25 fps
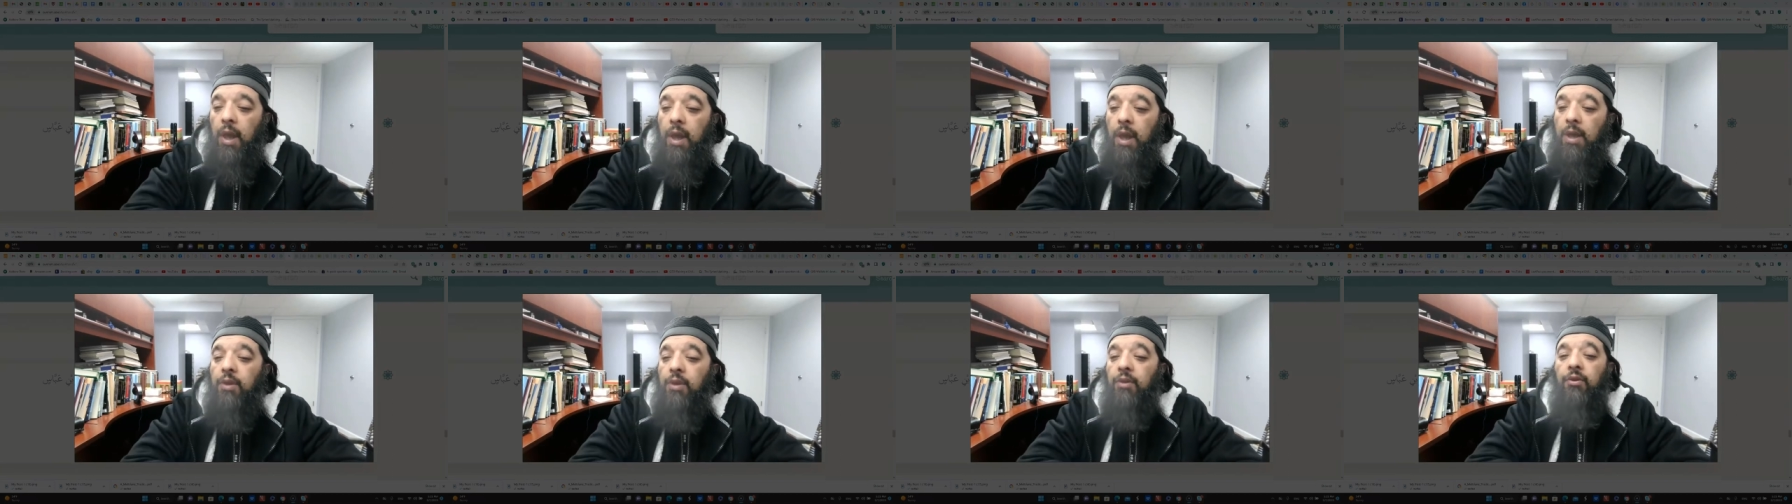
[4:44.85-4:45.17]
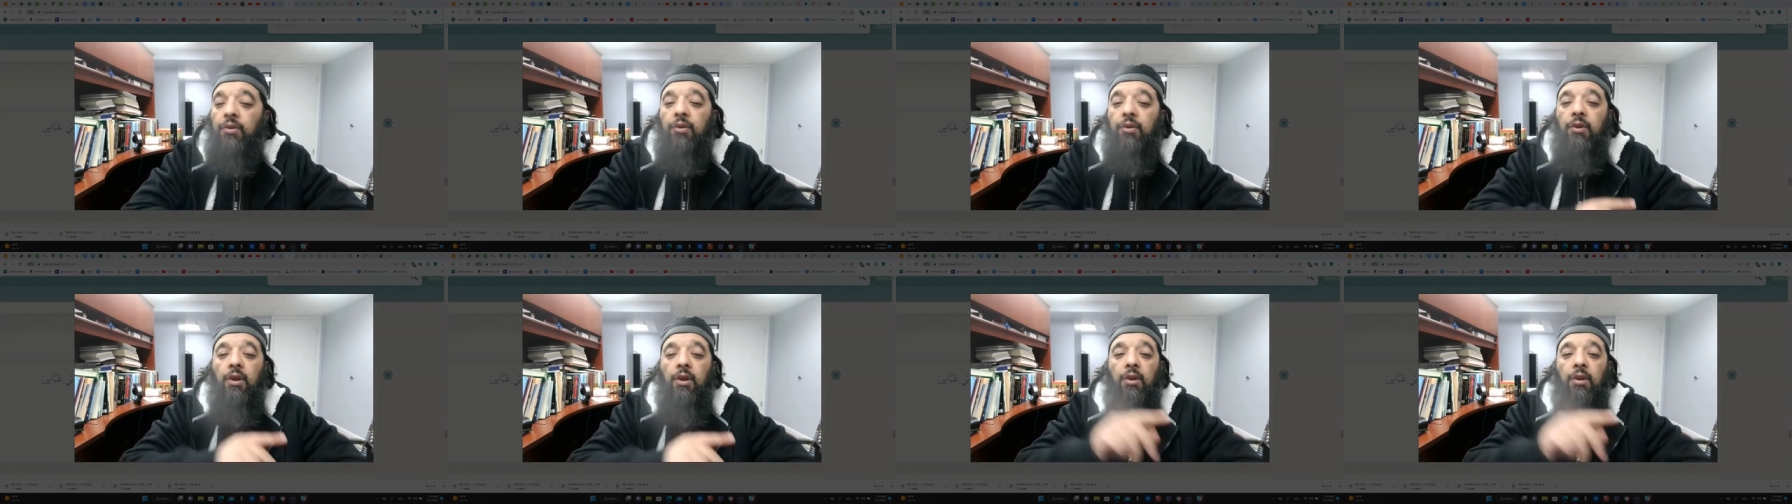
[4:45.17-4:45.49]

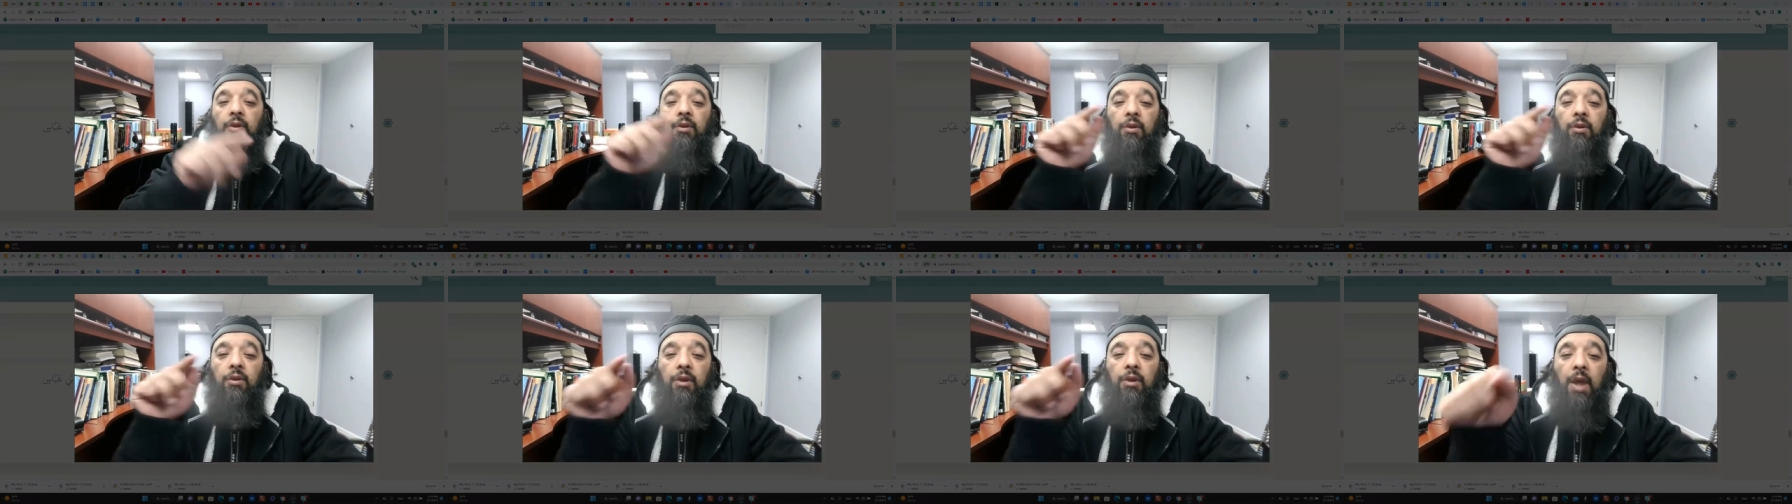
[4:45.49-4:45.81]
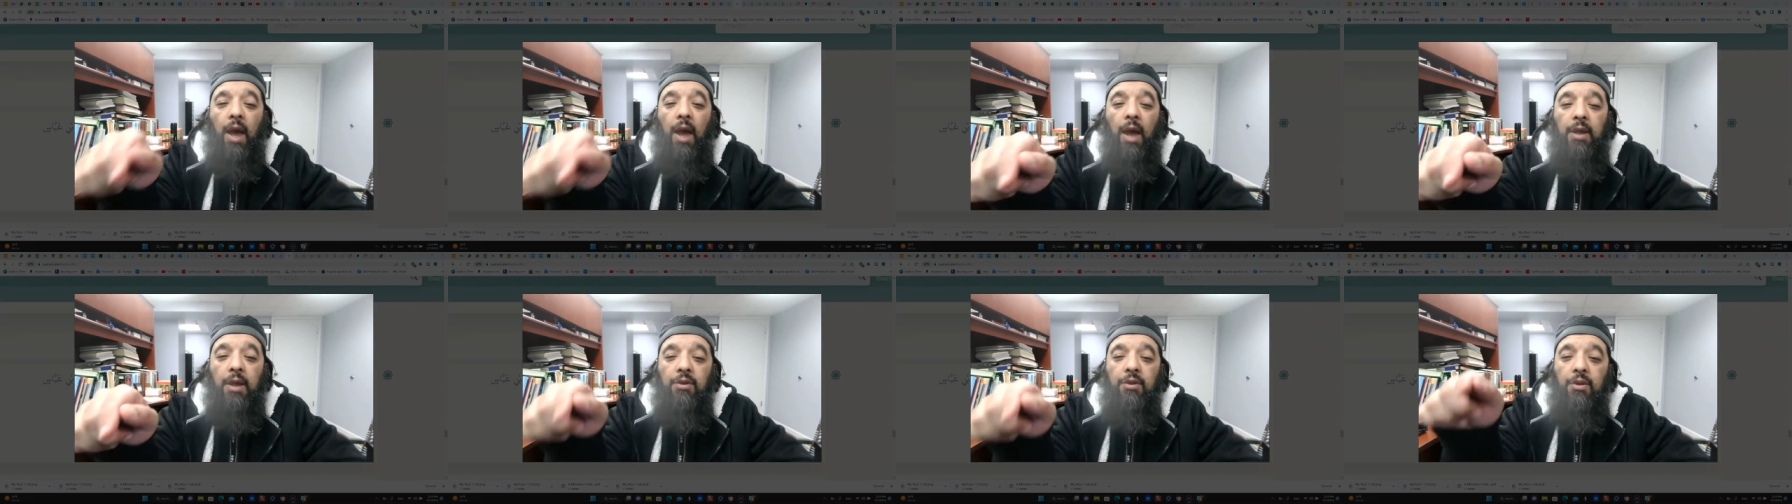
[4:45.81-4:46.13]
is
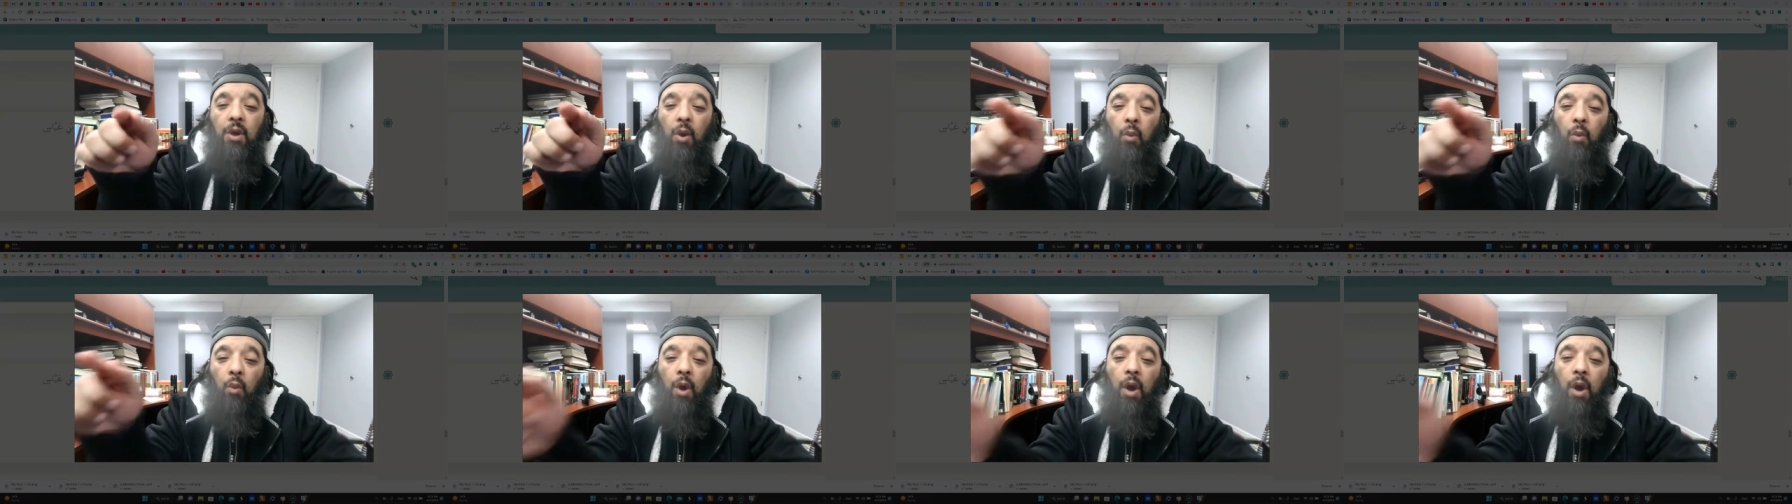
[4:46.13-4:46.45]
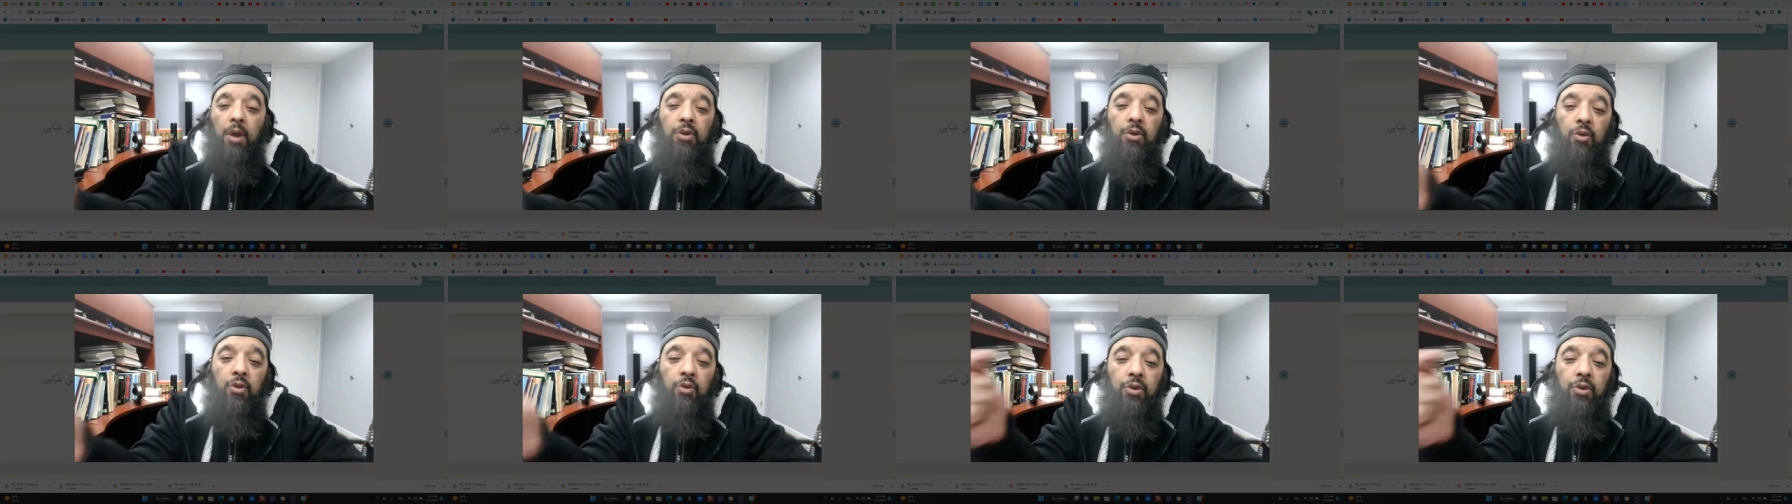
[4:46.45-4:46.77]
that the
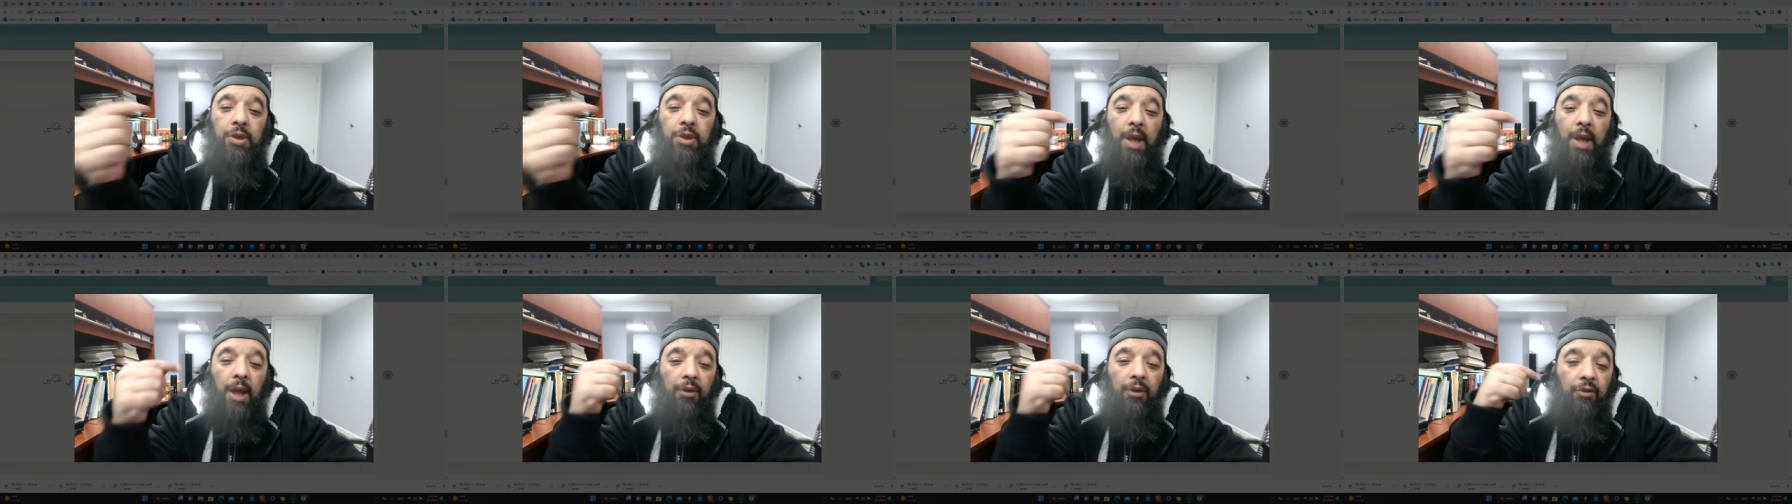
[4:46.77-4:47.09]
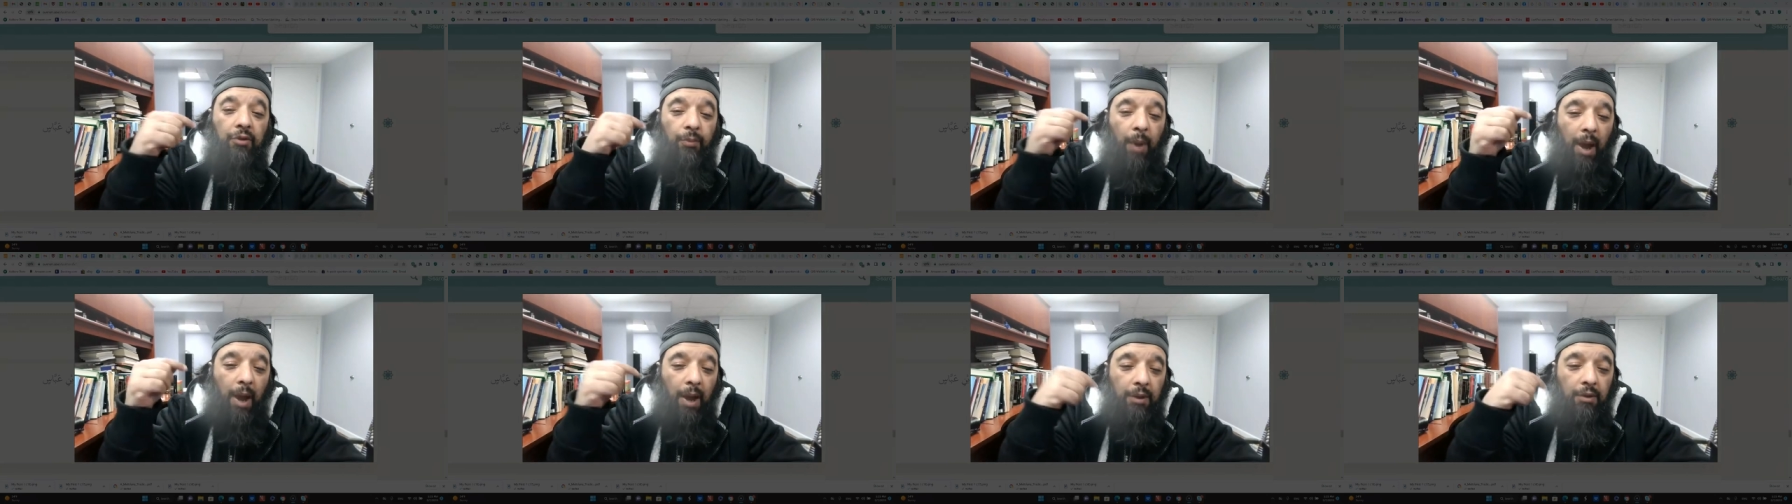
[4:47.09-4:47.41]
one who
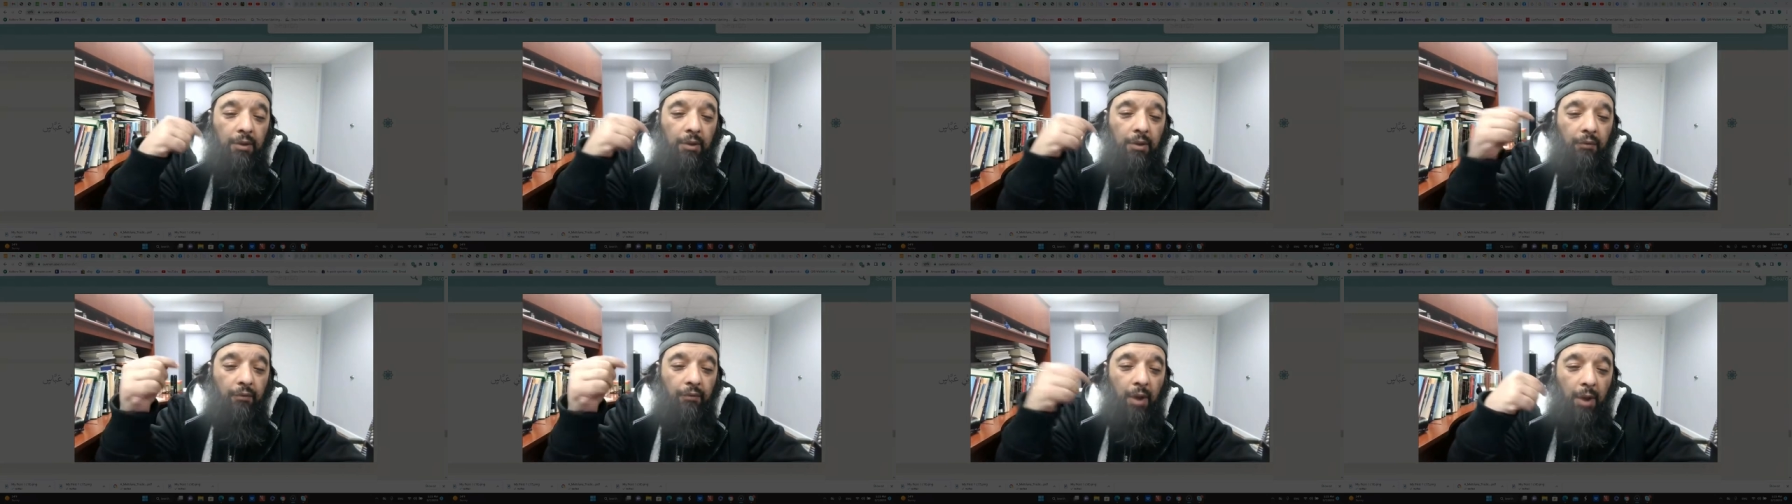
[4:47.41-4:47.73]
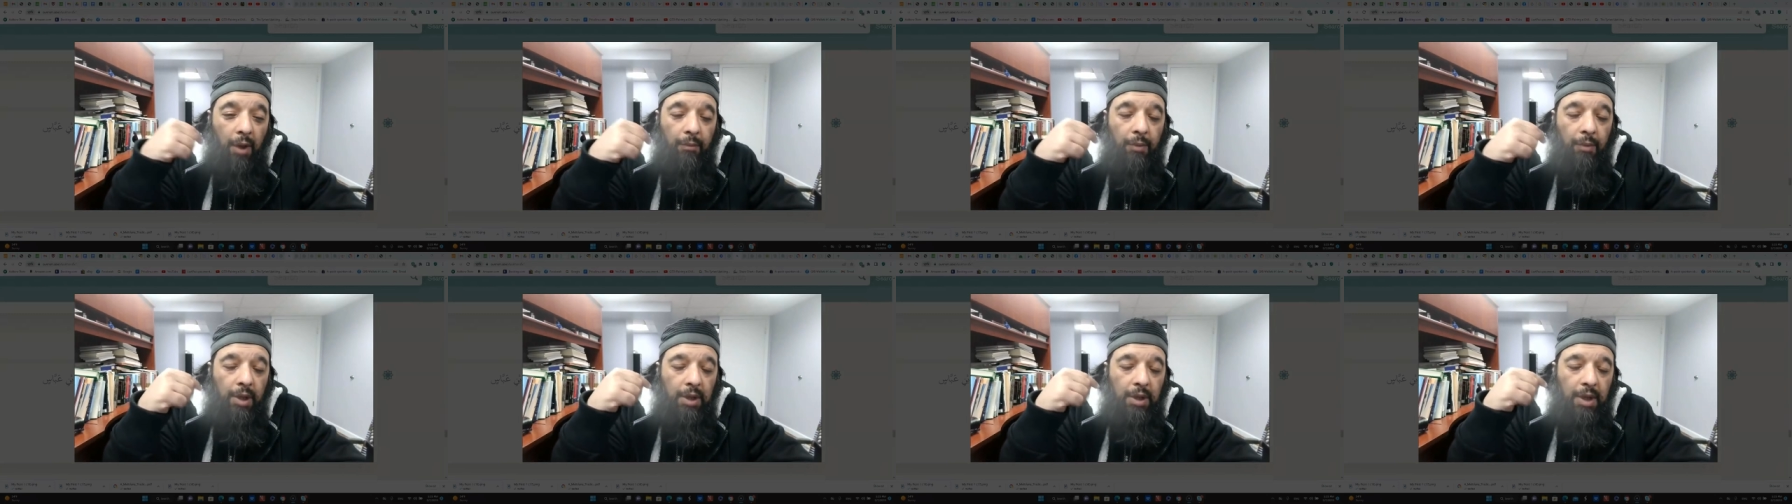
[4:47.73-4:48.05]
takes back the
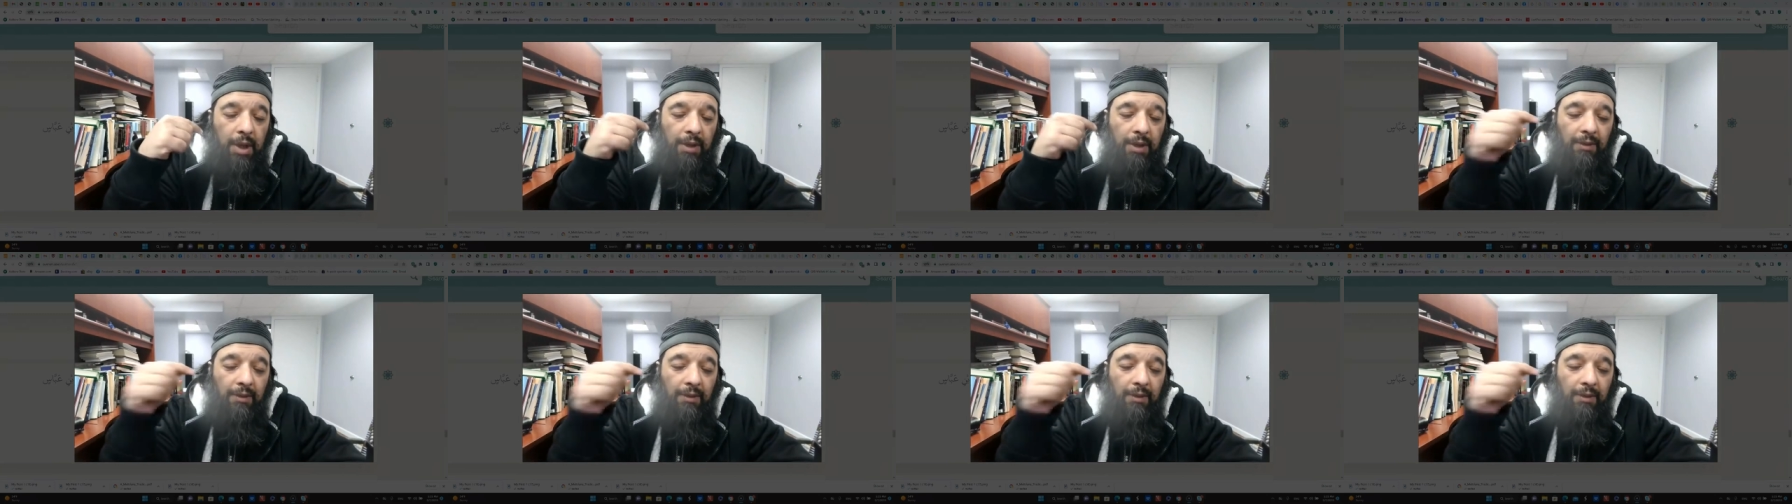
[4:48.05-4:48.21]
vomit